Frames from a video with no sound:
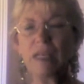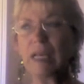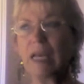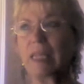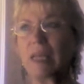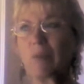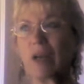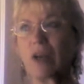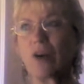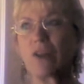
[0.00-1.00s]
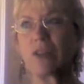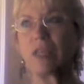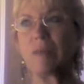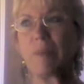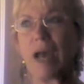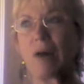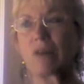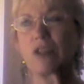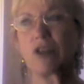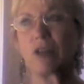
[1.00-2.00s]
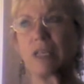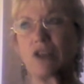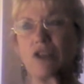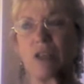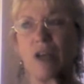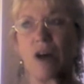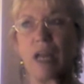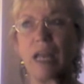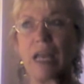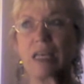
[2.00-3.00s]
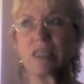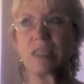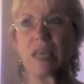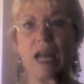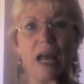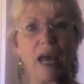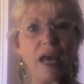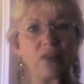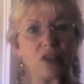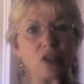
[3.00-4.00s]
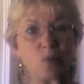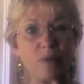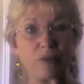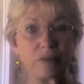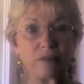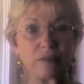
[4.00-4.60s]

And then when I got the PowerShot S3IS, that had the swivel